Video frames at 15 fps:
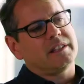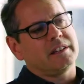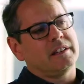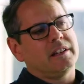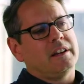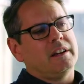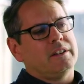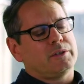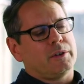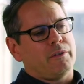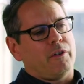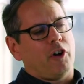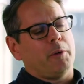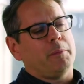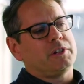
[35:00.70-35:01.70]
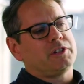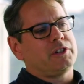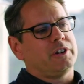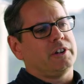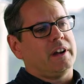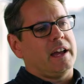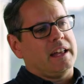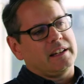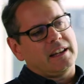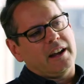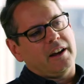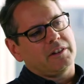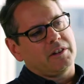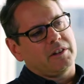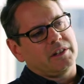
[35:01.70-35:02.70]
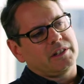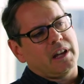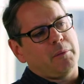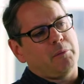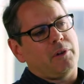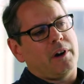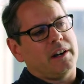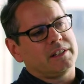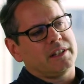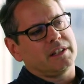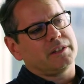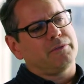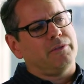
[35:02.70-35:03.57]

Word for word: the sort of armature and character design process